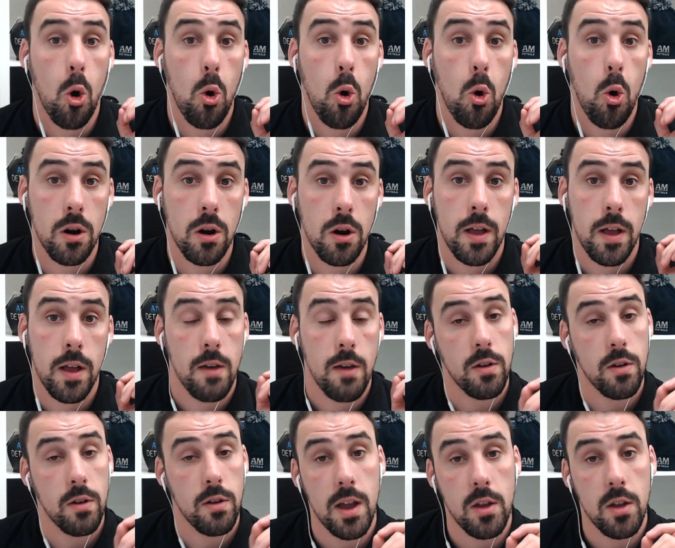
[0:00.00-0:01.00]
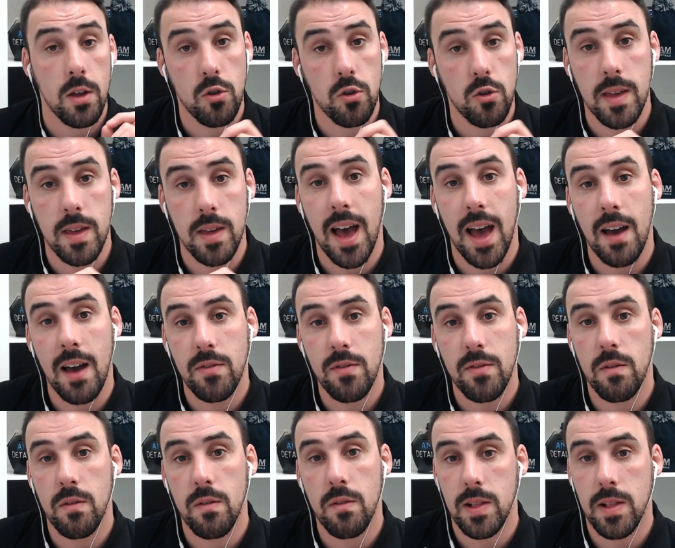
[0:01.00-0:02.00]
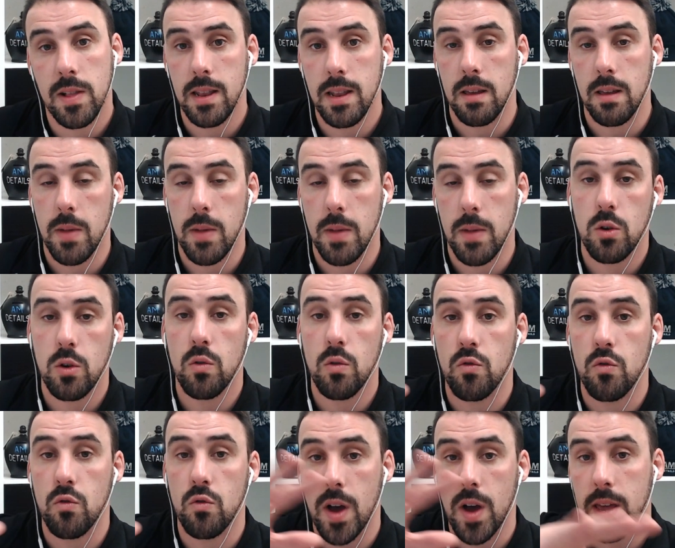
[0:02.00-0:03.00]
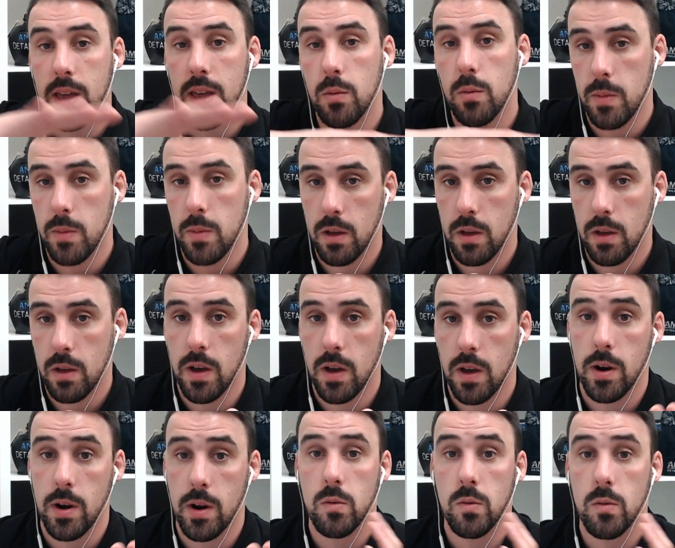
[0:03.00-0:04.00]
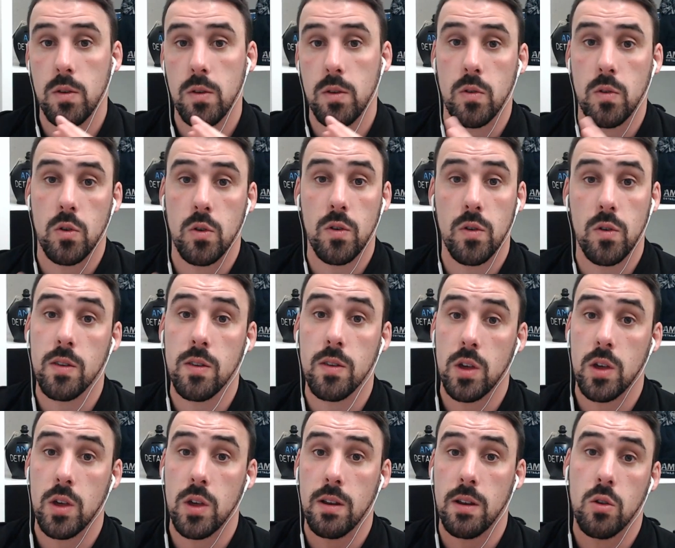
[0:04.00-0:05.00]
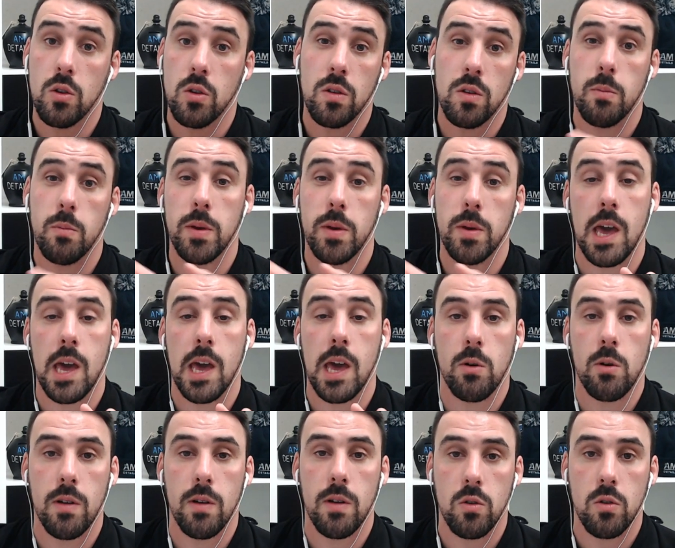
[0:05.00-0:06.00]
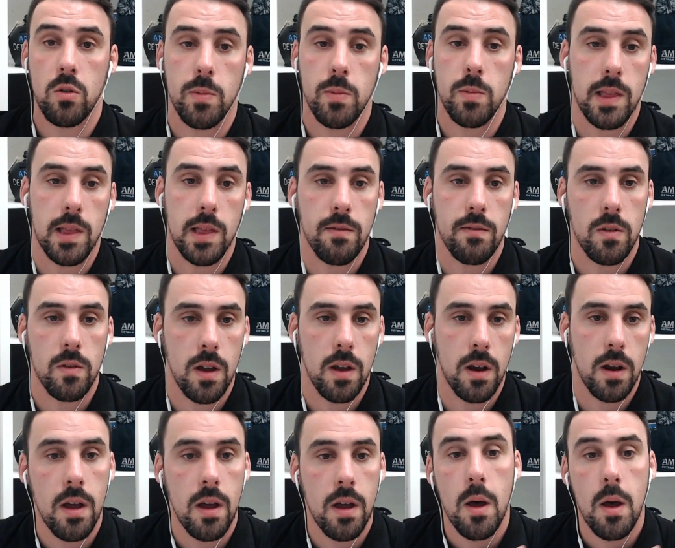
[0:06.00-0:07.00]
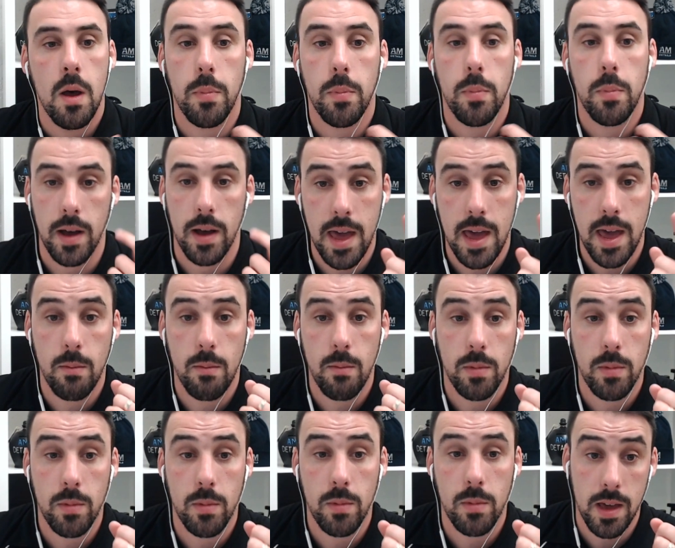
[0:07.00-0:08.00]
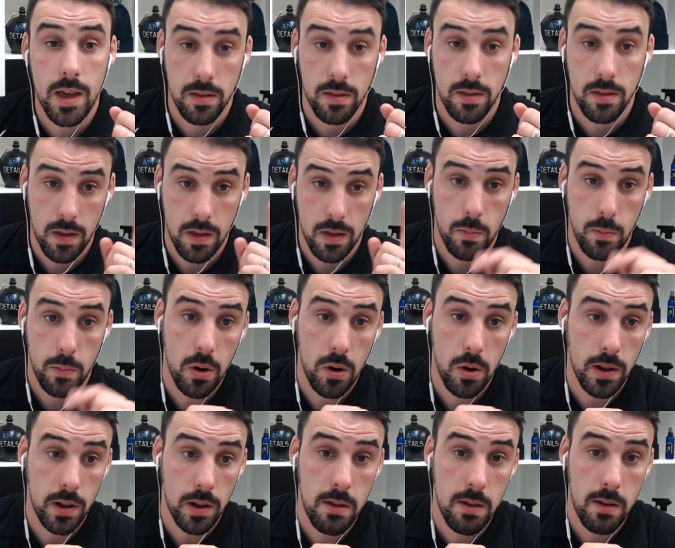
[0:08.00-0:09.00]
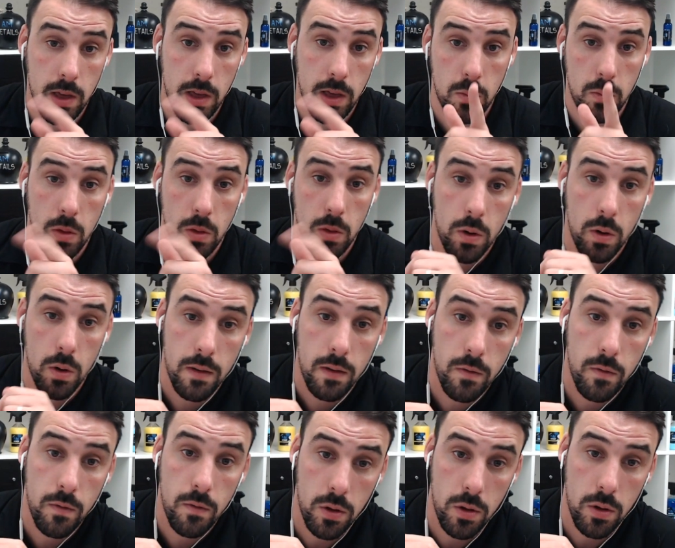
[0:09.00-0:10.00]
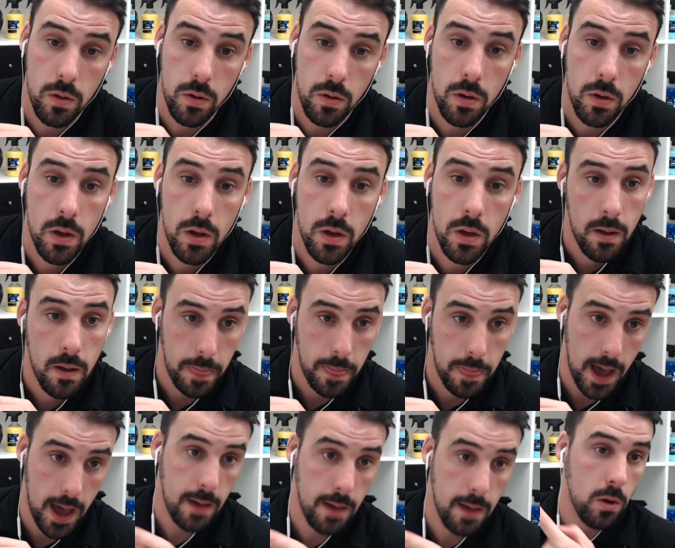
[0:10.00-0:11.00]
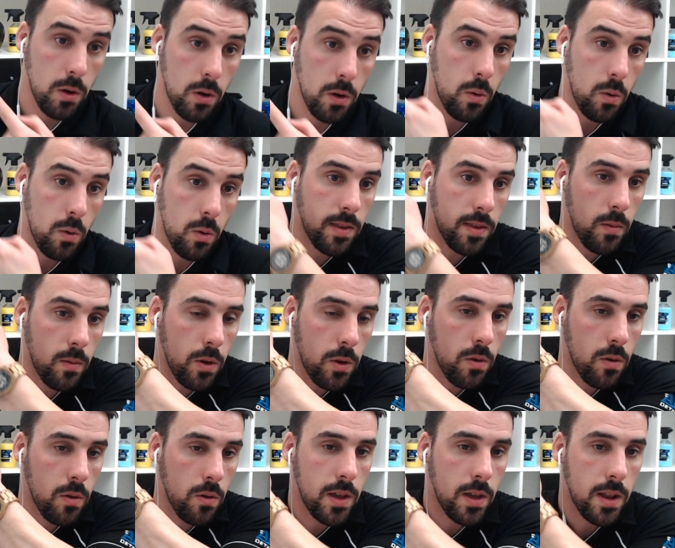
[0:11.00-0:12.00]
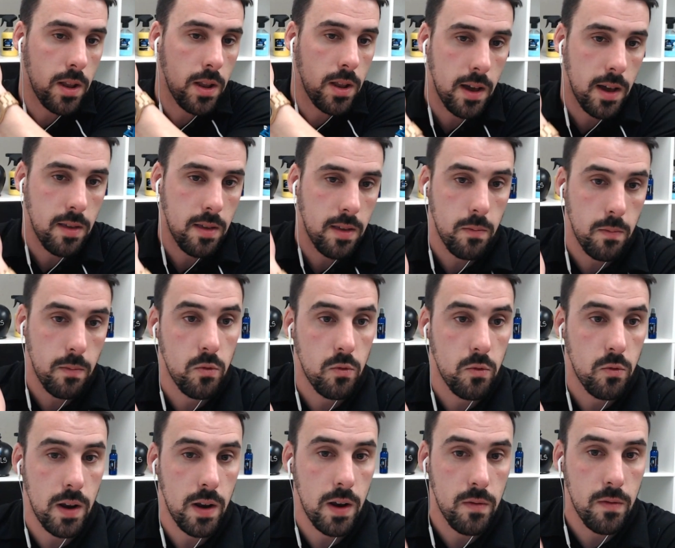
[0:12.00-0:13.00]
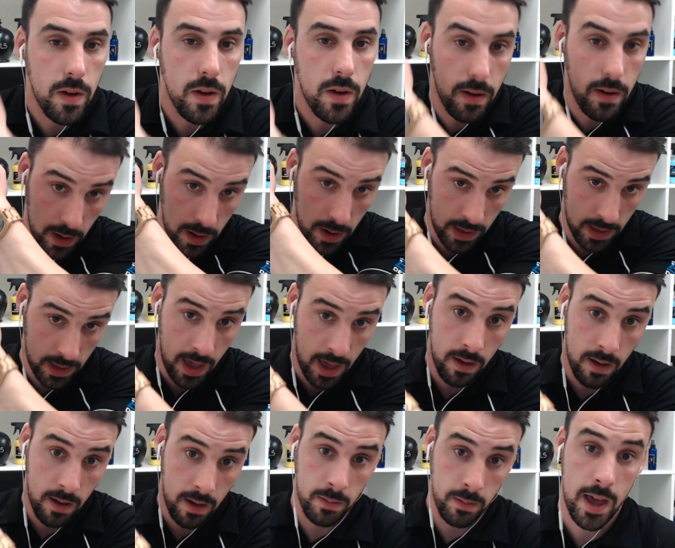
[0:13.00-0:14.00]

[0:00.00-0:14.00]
Or if you're getting streaks after you've cleaned it, make sure you dry it with a microfiber afterwards. So the streaks are generally just a bit of chemical residue that's been left on there. But AM Glaze, a product like AM Glaze would be the one for you. I'm not quite seeing what you're seeing here, guys. I'm trying to very quickly get there.